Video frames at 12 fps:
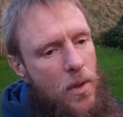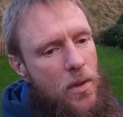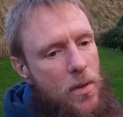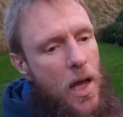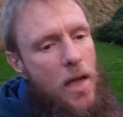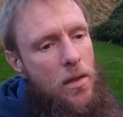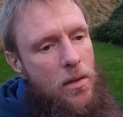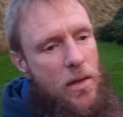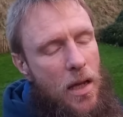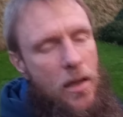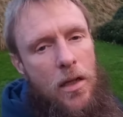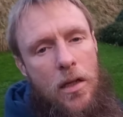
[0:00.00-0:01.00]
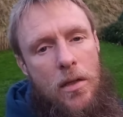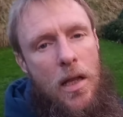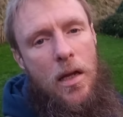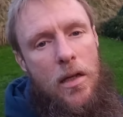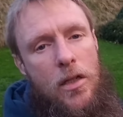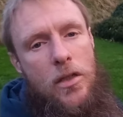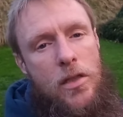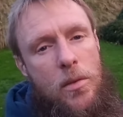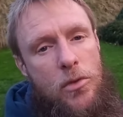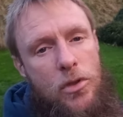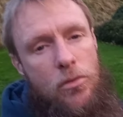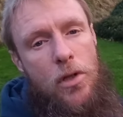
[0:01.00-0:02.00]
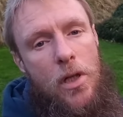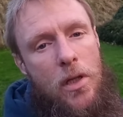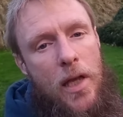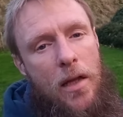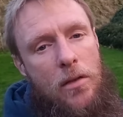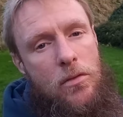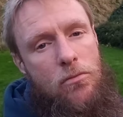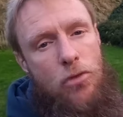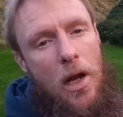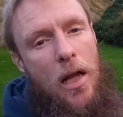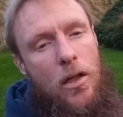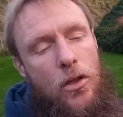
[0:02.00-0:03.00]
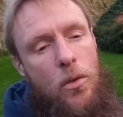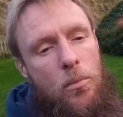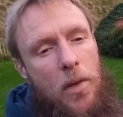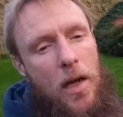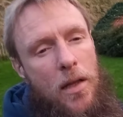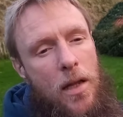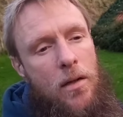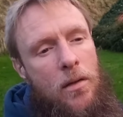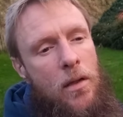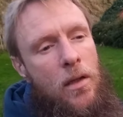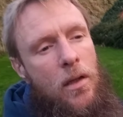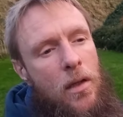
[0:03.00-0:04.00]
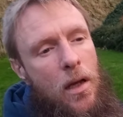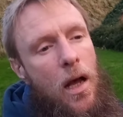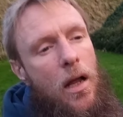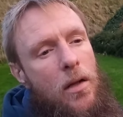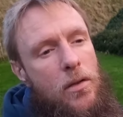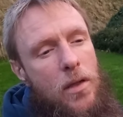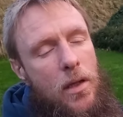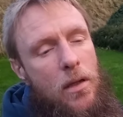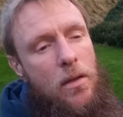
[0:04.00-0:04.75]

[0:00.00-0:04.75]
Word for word: and then that, that he seemed to real get riled up by then and